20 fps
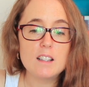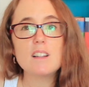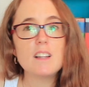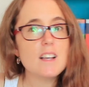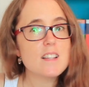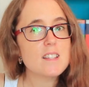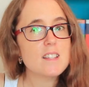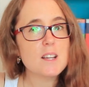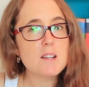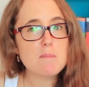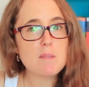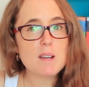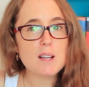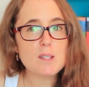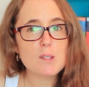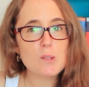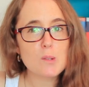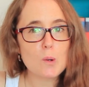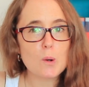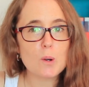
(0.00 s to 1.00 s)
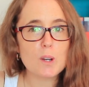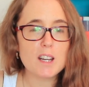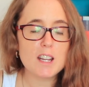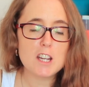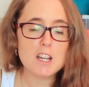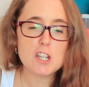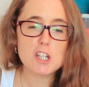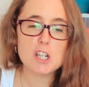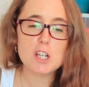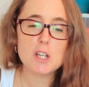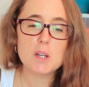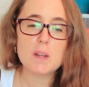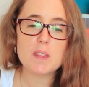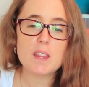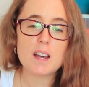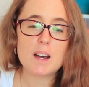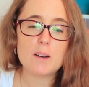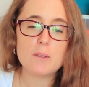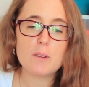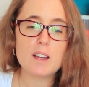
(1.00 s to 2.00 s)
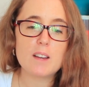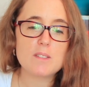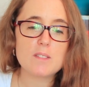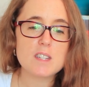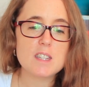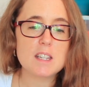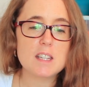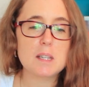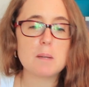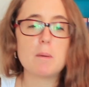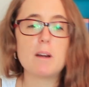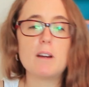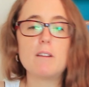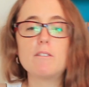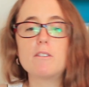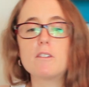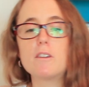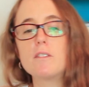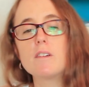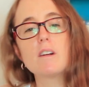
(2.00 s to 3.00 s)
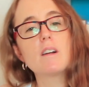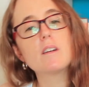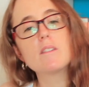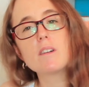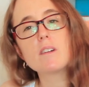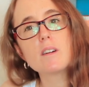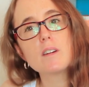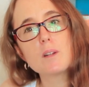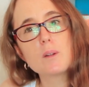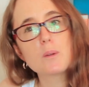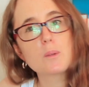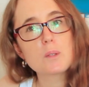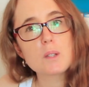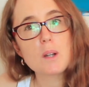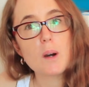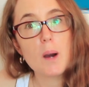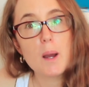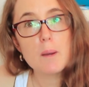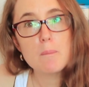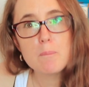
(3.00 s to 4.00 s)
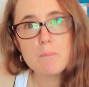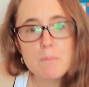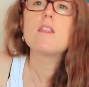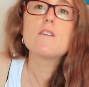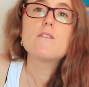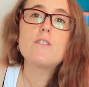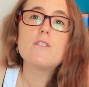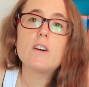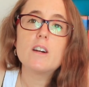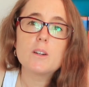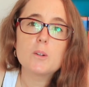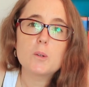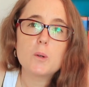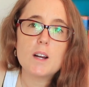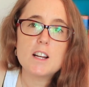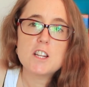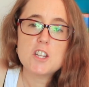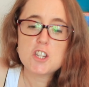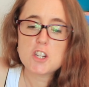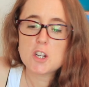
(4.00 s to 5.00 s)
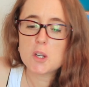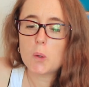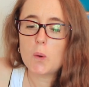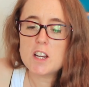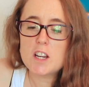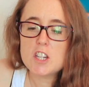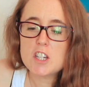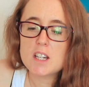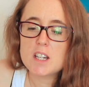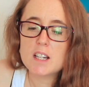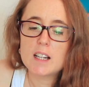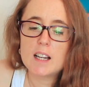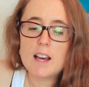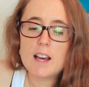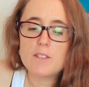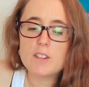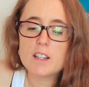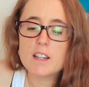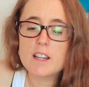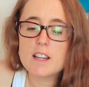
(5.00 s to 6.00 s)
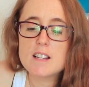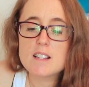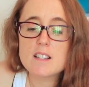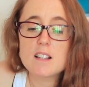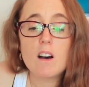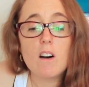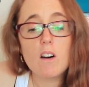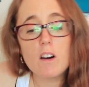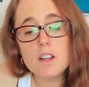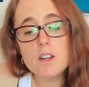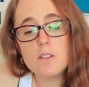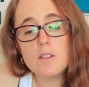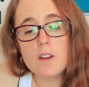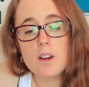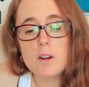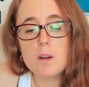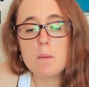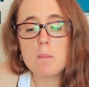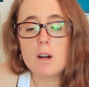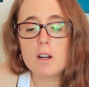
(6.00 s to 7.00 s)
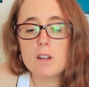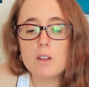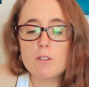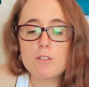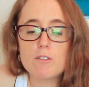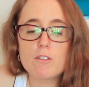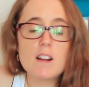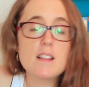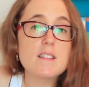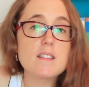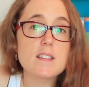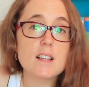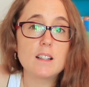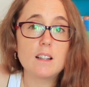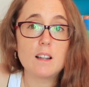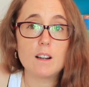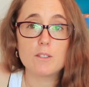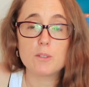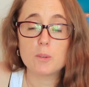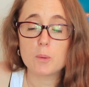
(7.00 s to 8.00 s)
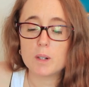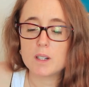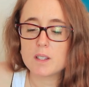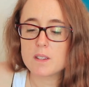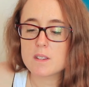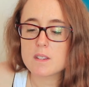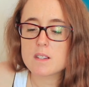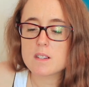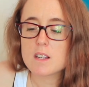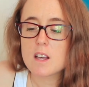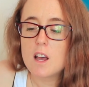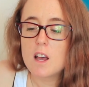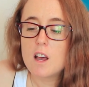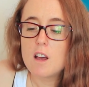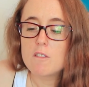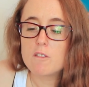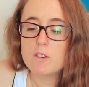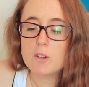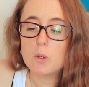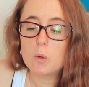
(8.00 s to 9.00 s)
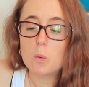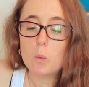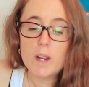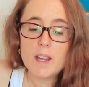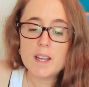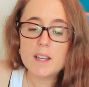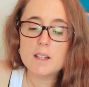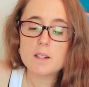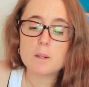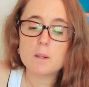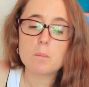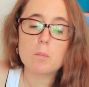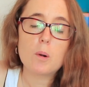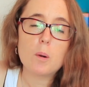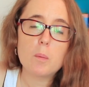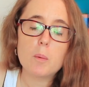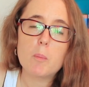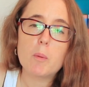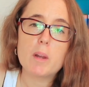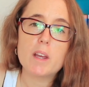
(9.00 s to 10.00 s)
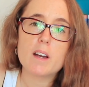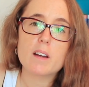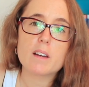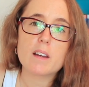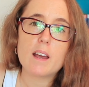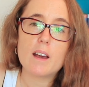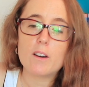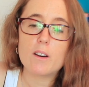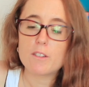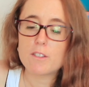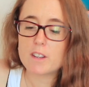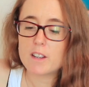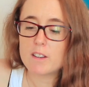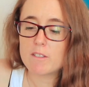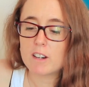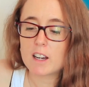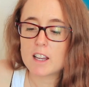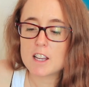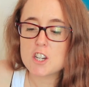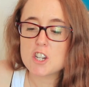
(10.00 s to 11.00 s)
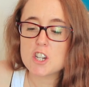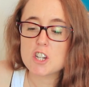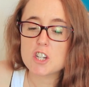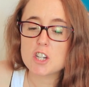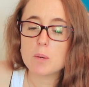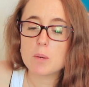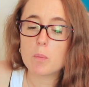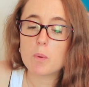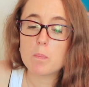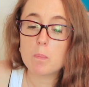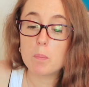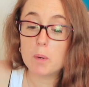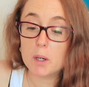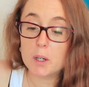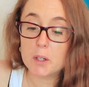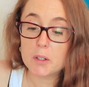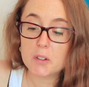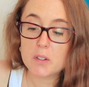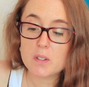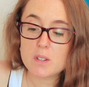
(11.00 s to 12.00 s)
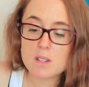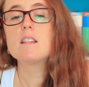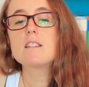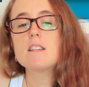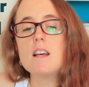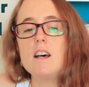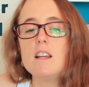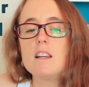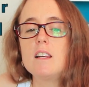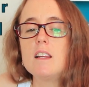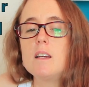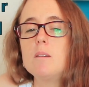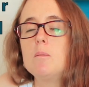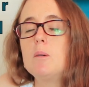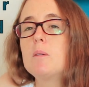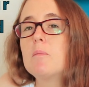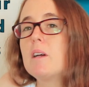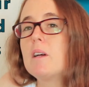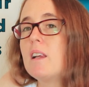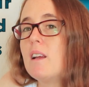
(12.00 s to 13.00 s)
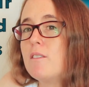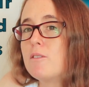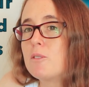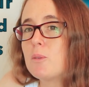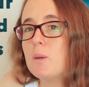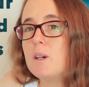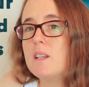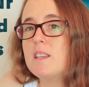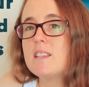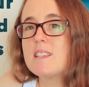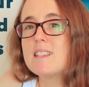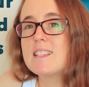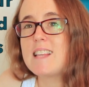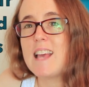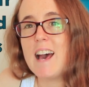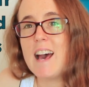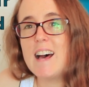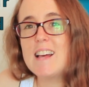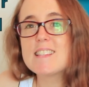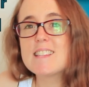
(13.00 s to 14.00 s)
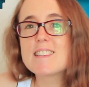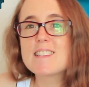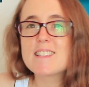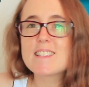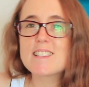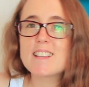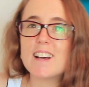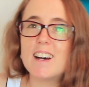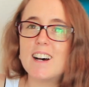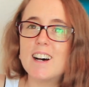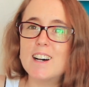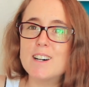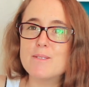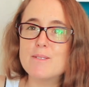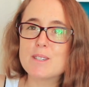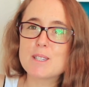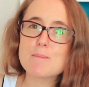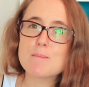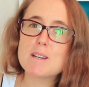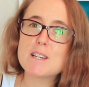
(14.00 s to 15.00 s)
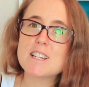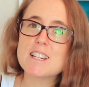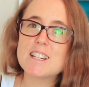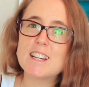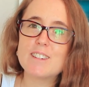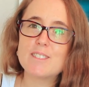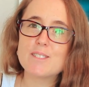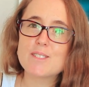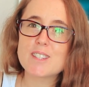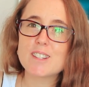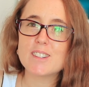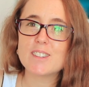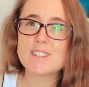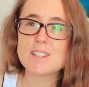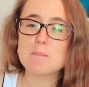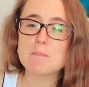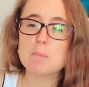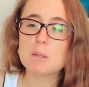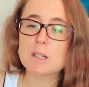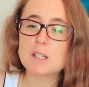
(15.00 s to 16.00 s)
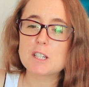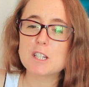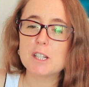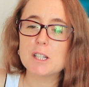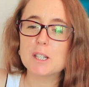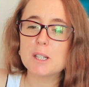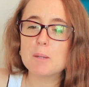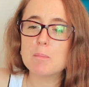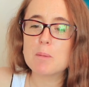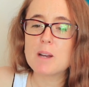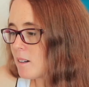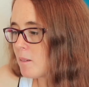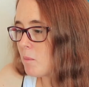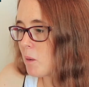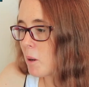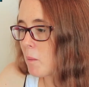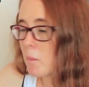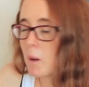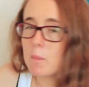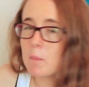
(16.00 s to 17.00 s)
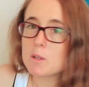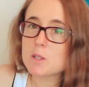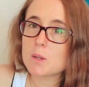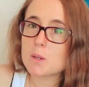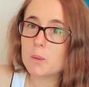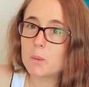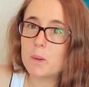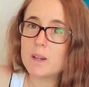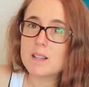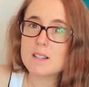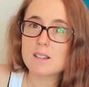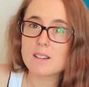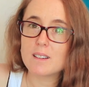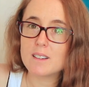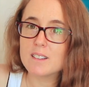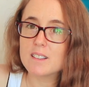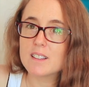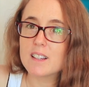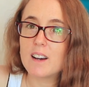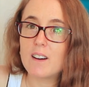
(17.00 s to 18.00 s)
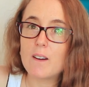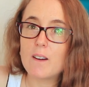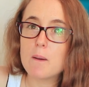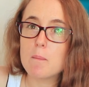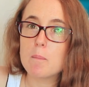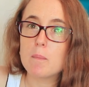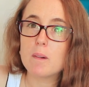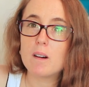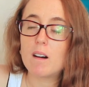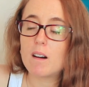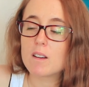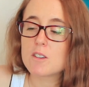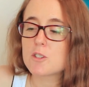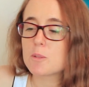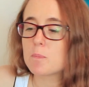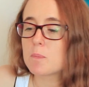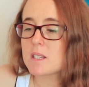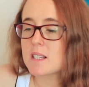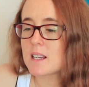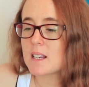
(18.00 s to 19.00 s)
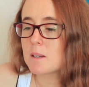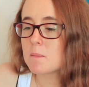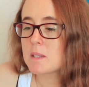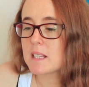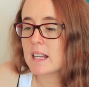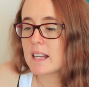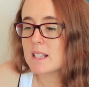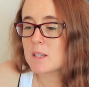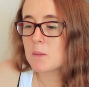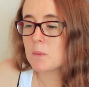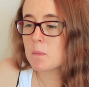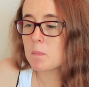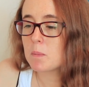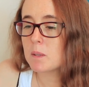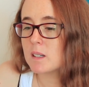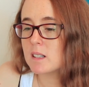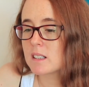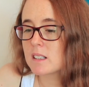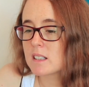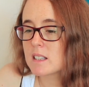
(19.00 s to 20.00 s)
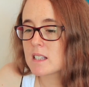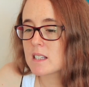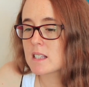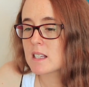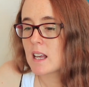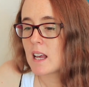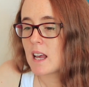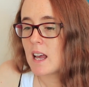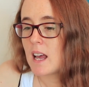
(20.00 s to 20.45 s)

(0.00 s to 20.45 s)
Let's hope that's not an issue that we have to think about for a very, very long time. The final question, question 11, is, are you known among your friends and loved ones for your weird and probably unhealthy relationship with books? Certainly among my loved ones, yes. Especially now I've started BookTube. My mum has always known that I am 100% obsessed with books.